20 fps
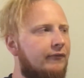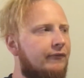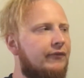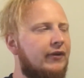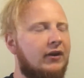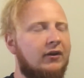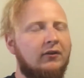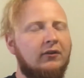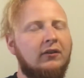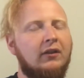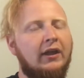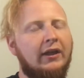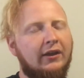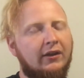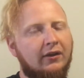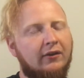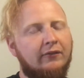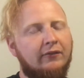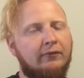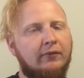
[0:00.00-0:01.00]
felt
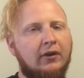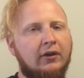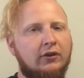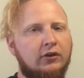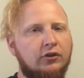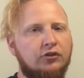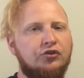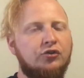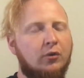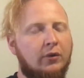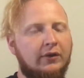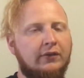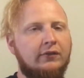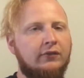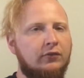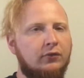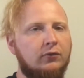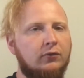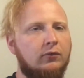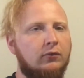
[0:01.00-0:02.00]
like a good choice
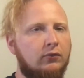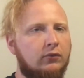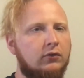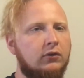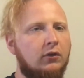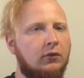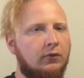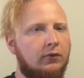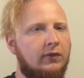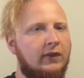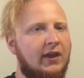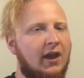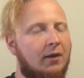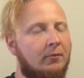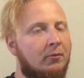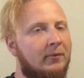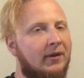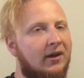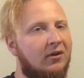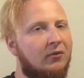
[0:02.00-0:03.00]
to close the
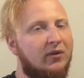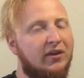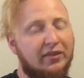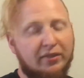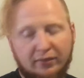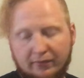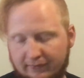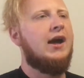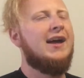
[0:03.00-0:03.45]
album out with.